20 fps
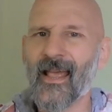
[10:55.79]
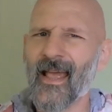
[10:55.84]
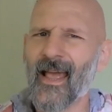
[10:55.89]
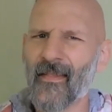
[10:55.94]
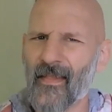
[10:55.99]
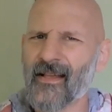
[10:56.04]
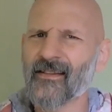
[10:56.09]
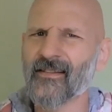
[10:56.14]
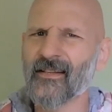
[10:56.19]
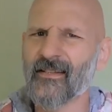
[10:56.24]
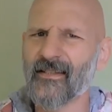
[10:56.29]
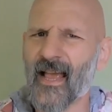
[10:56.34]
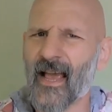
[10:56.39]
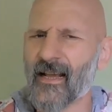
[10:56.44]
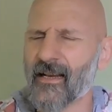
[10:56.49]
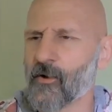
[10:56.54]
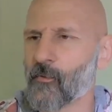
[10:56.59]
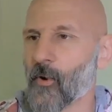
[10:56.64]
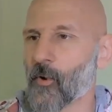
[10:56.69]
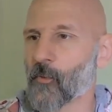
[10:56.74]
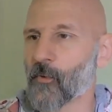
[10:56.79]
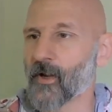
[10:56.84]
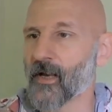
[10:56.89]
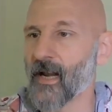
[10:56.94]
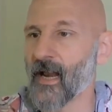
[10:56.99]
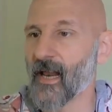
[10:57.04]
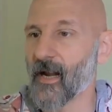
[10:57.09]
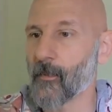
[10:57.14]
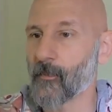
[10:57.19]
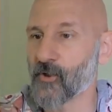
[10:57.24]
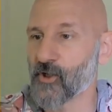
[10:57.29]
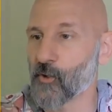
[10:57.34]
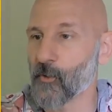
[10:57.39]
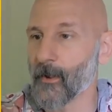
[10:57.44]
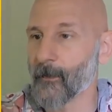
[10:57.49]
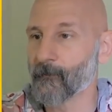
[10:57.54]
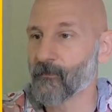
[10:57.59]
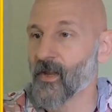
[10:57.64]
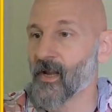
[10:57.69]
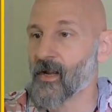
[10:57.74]
and that's exactly what we're going to end up
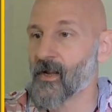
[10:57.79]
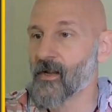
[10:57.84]
doing.